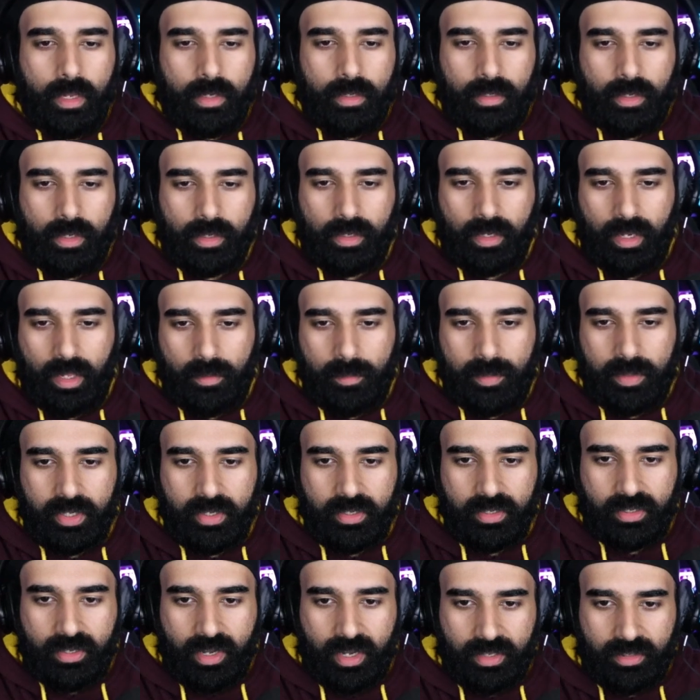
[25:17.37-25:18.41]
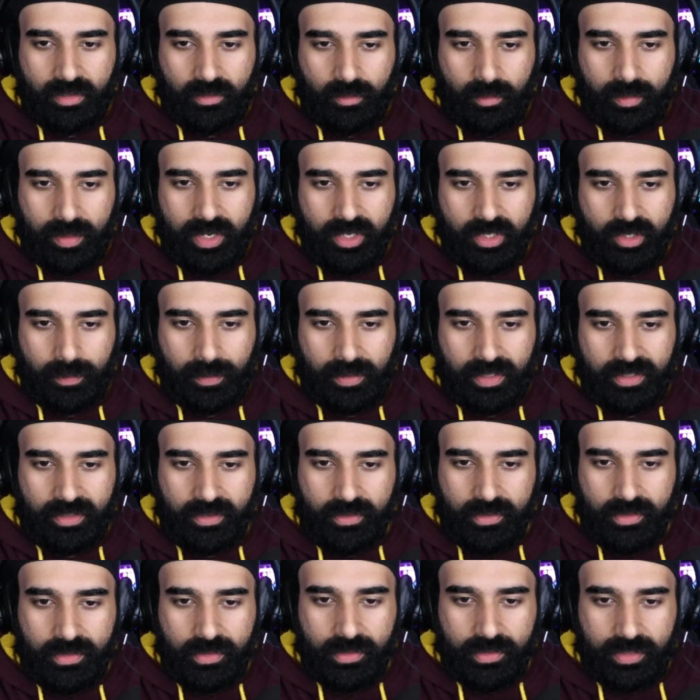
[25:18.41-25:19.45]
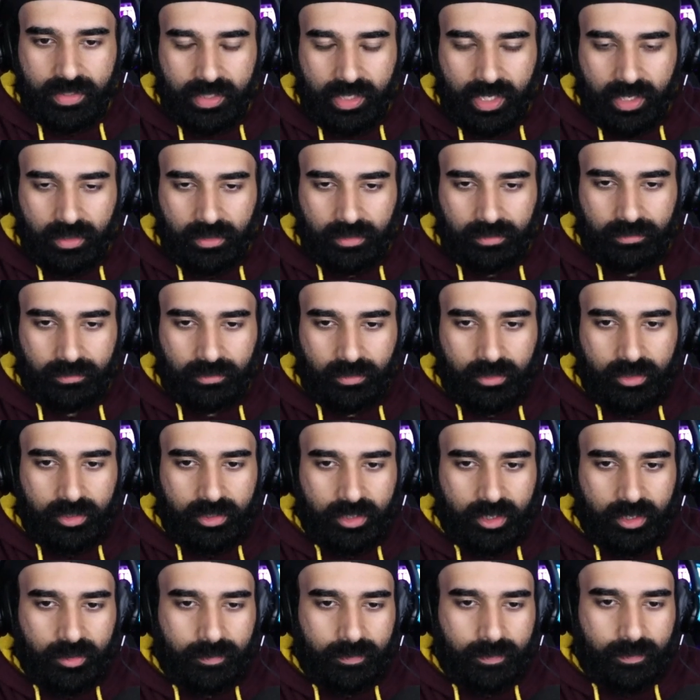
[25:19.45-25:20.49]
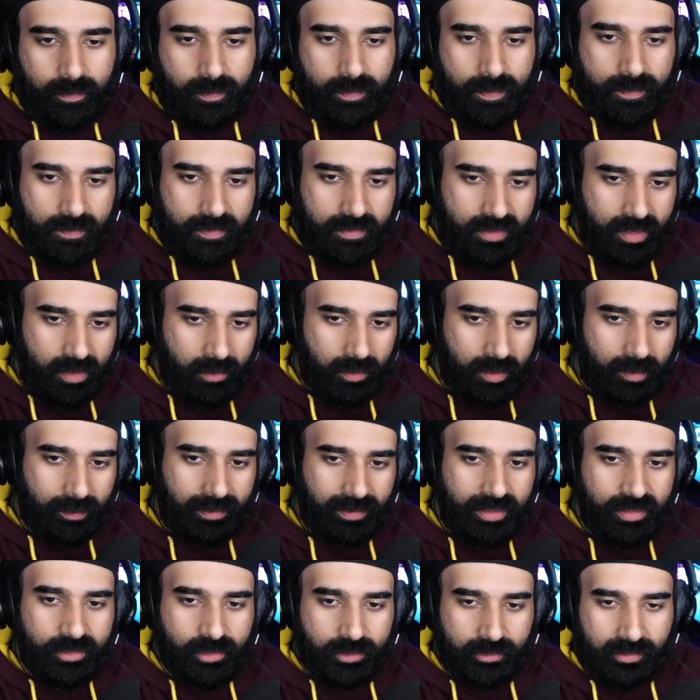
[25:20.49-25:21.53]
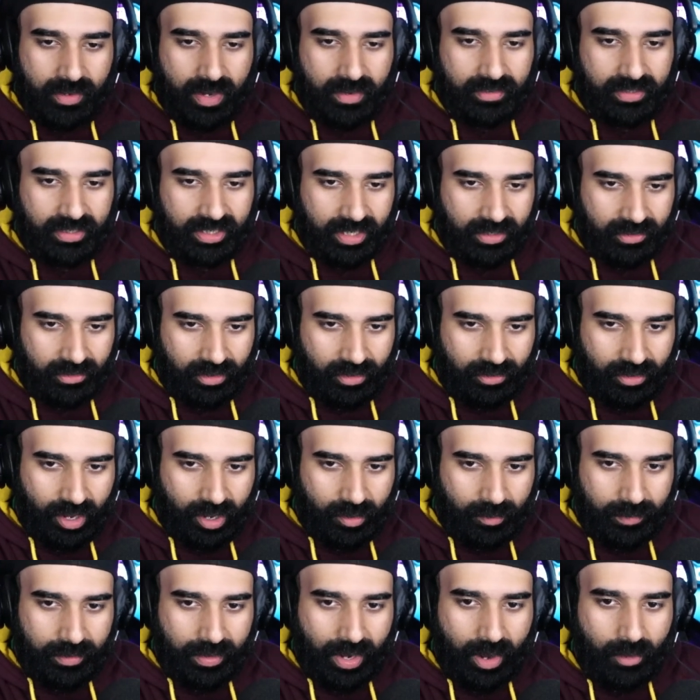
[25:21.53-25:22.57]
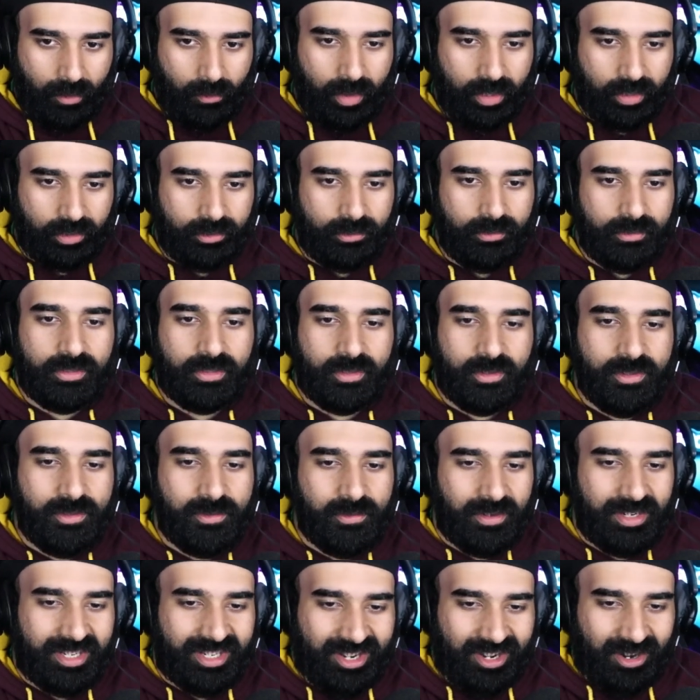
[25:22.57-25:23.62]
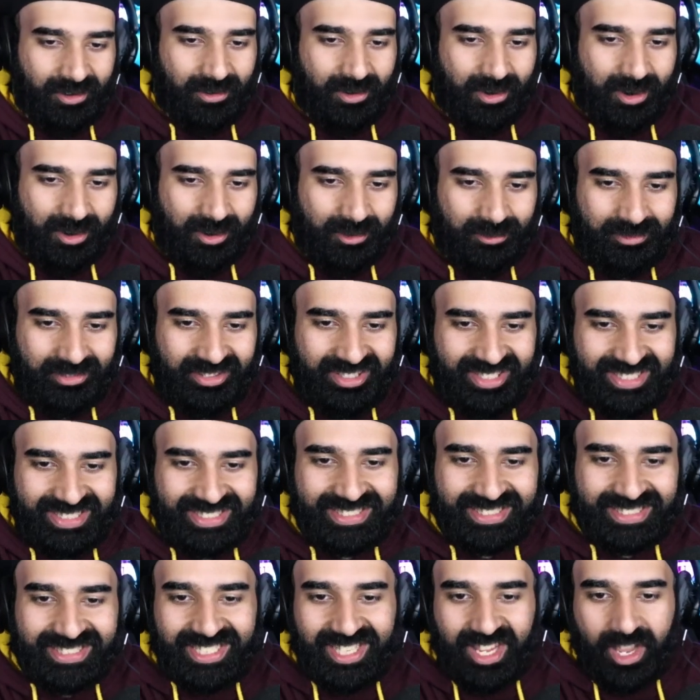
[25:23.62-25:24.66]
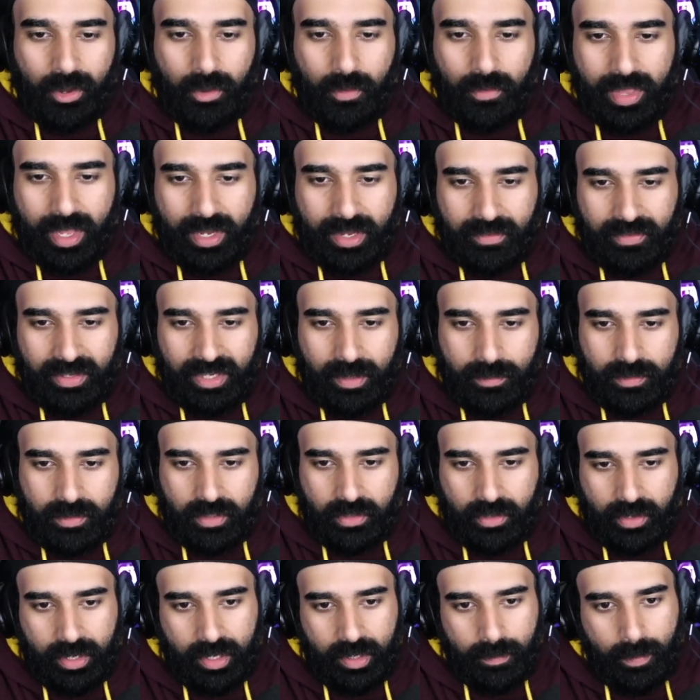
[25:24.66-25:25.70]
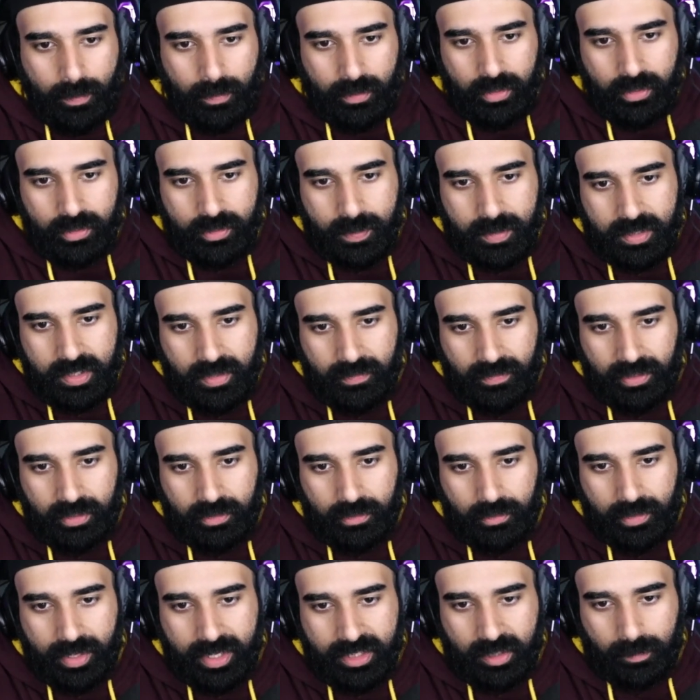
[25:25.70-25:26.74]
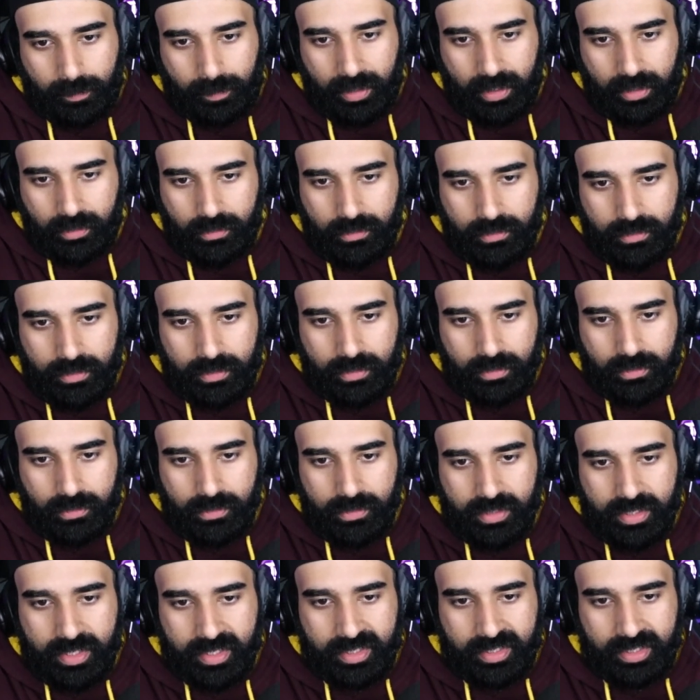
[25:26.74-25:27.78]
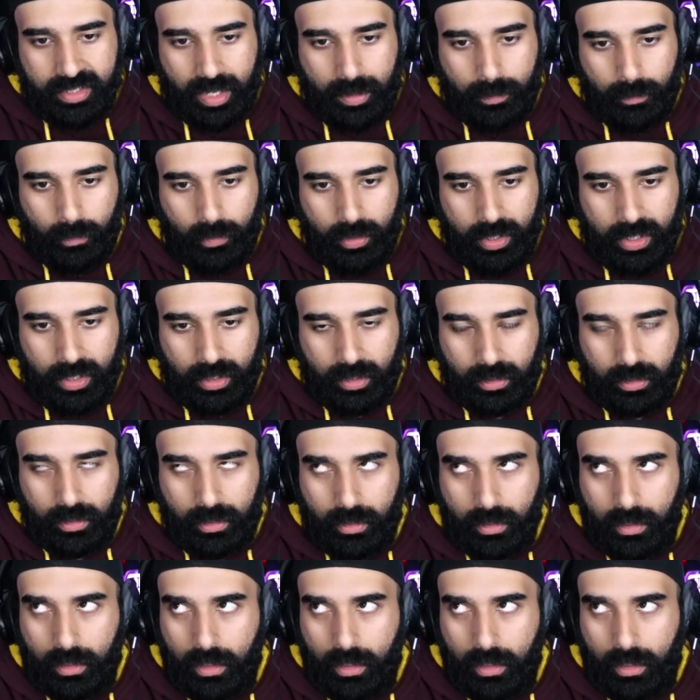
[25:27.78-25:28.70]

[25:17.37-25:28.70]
Not gonna lie, it'd be good content when Asia played Goose Goose together. Well, they didn't want to play Survivor together. I don't know how well Goose Goose would go over. Without giving names, are there any people you specifically don't ask to play Goose Goose the same week?